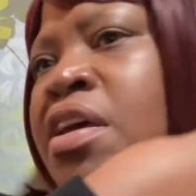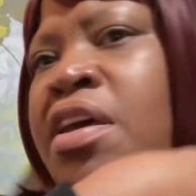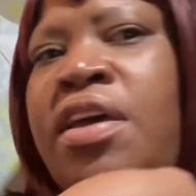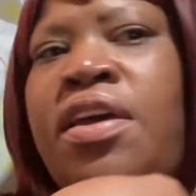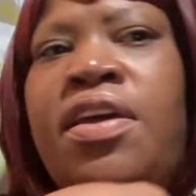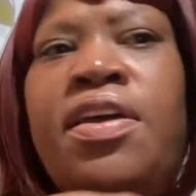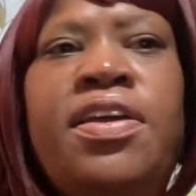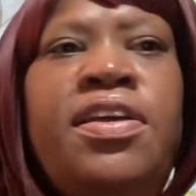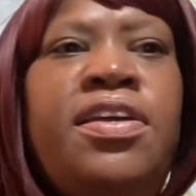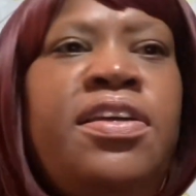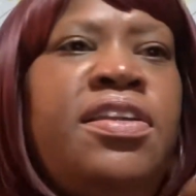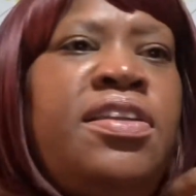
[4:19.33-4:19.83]

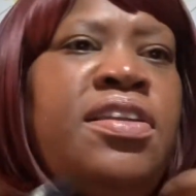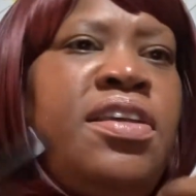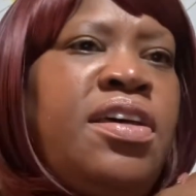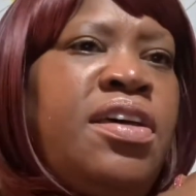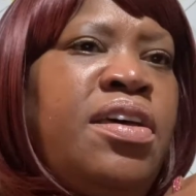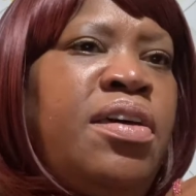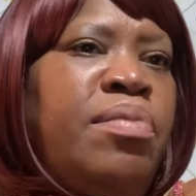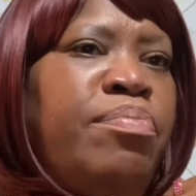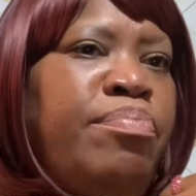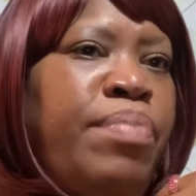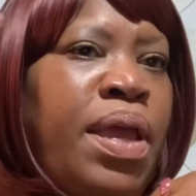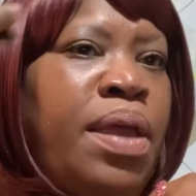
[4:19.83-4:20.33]

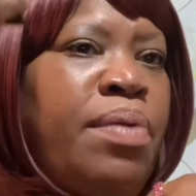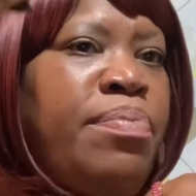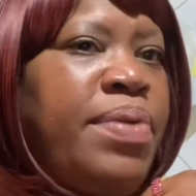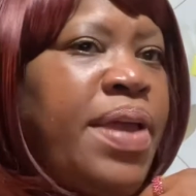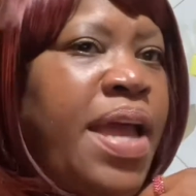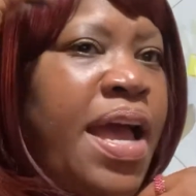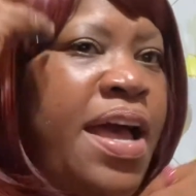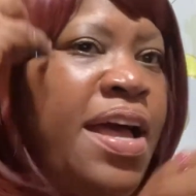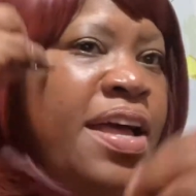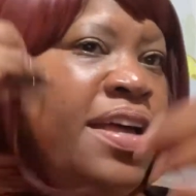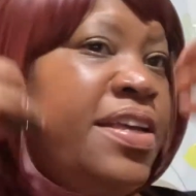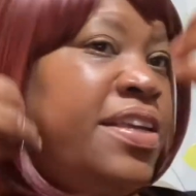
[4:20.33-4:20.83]
and maybe
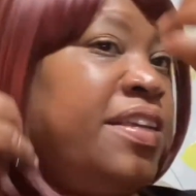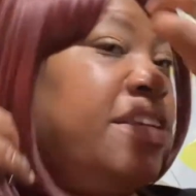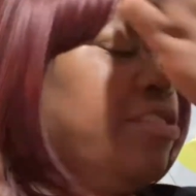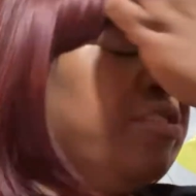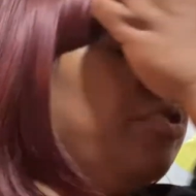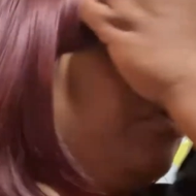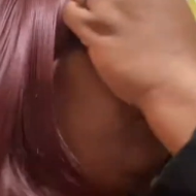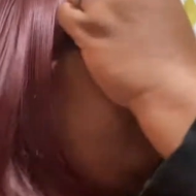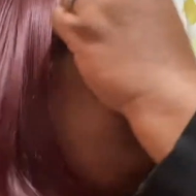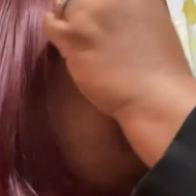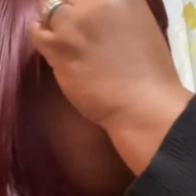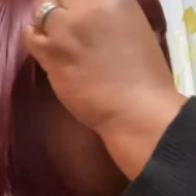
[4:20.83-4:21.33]
I'll get
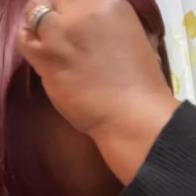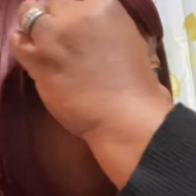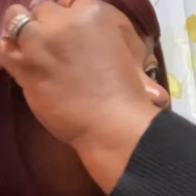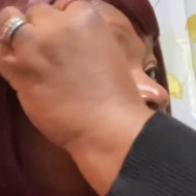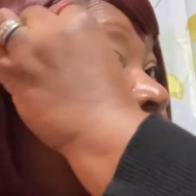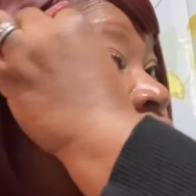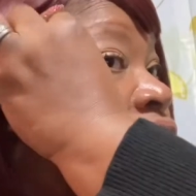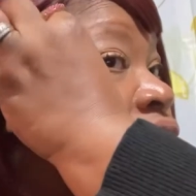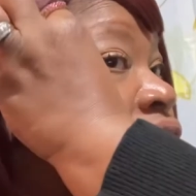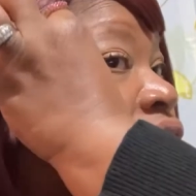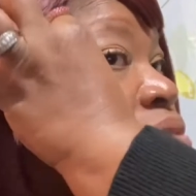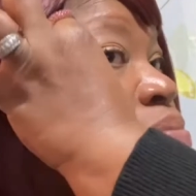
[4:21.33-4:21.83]
used to
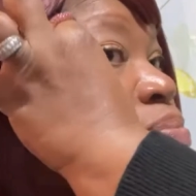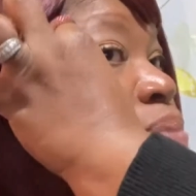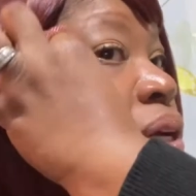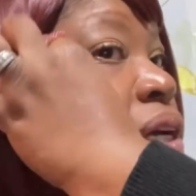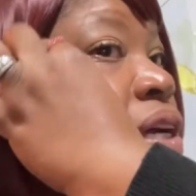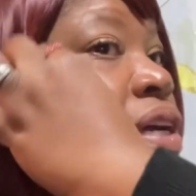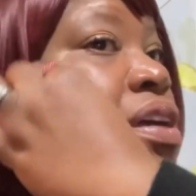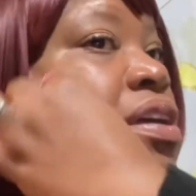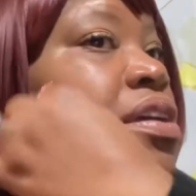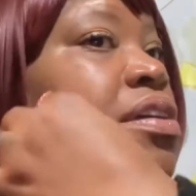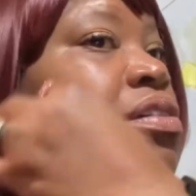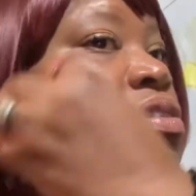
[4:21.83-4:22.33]
this, but